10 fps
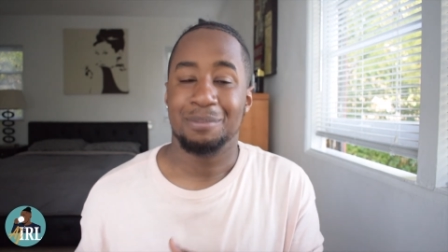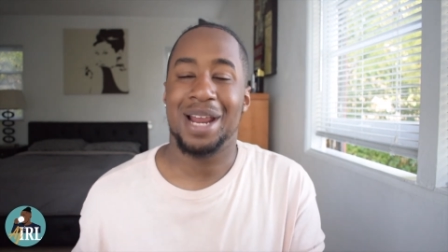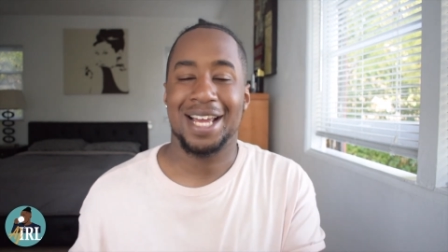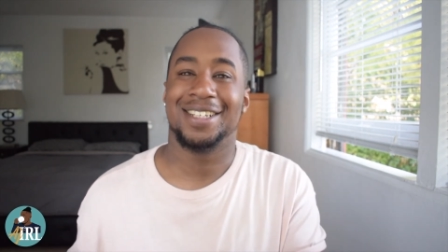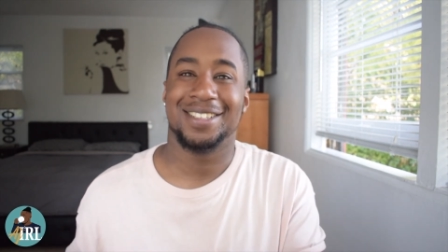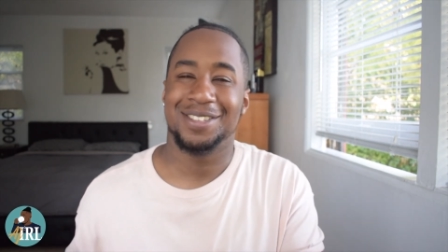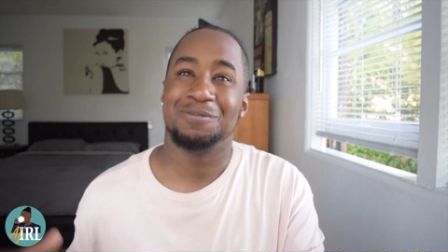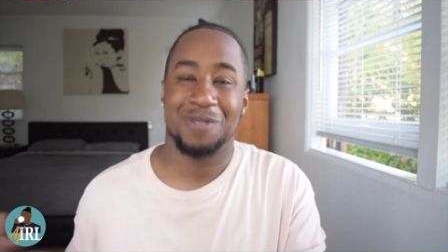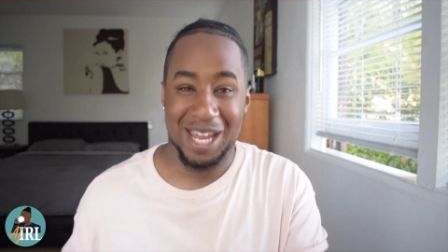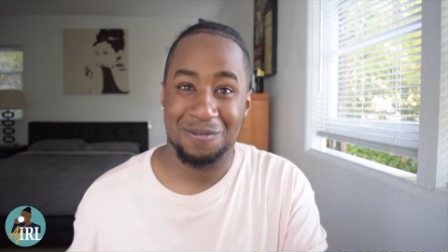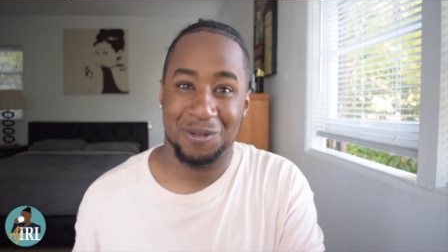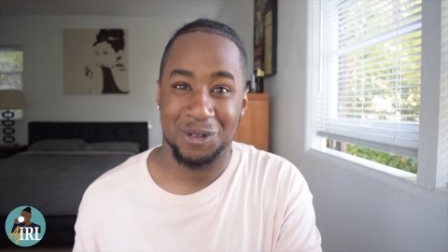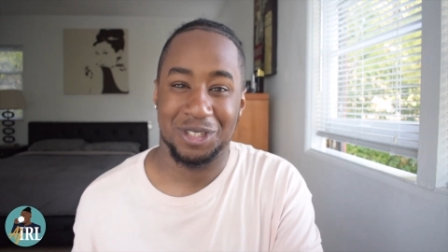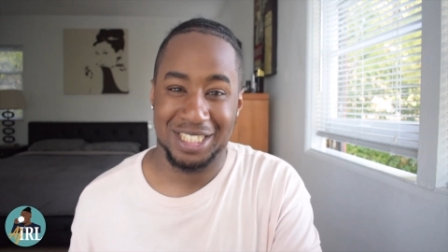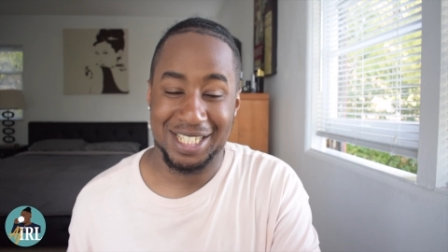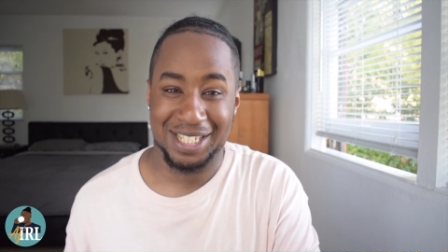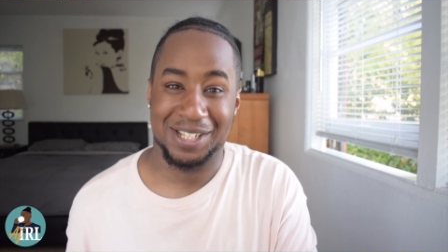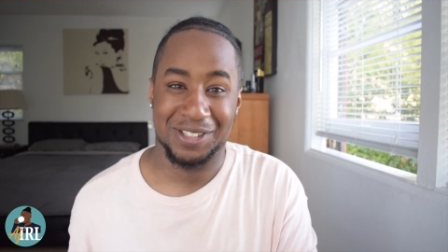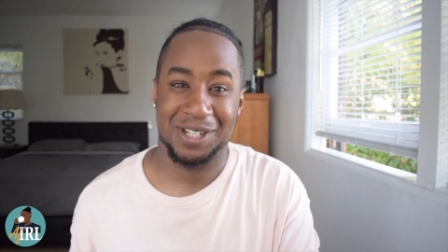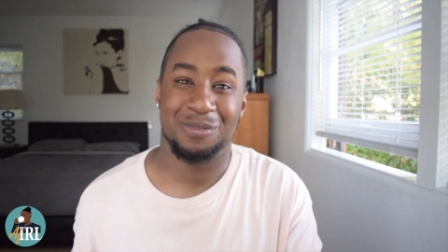black people, because she's a
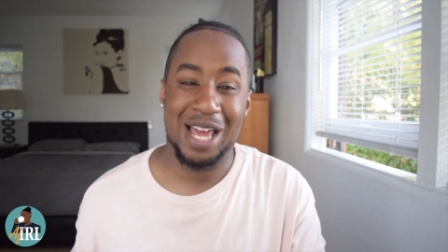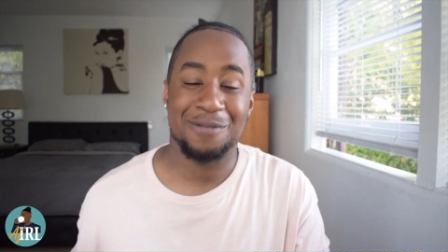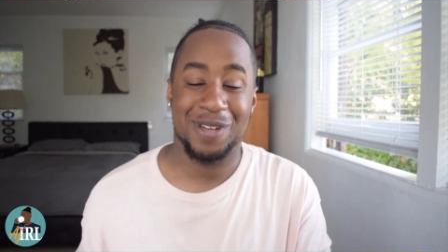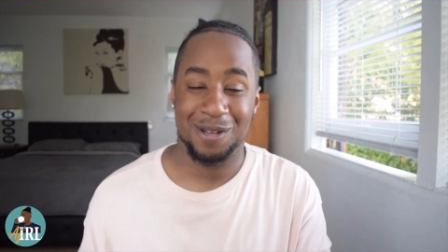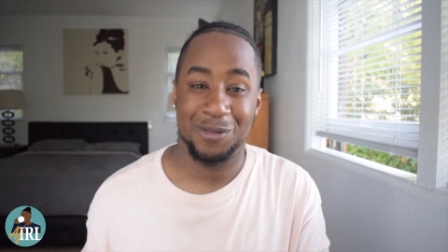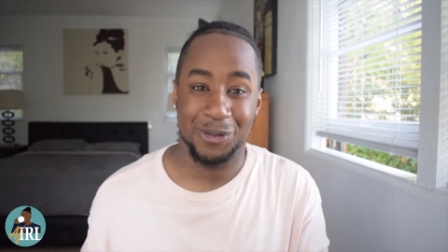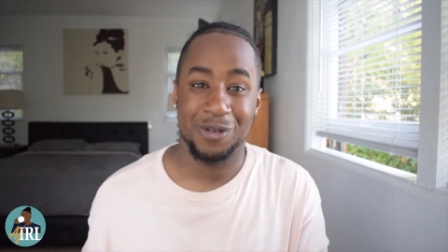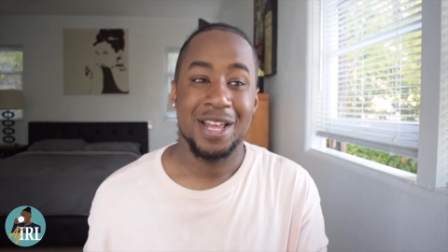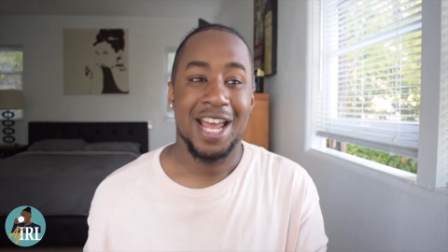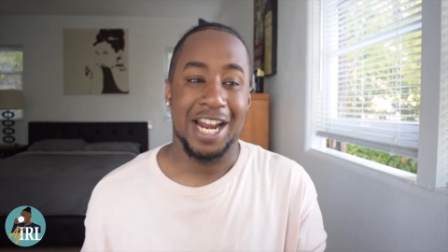girl, sorry, black people,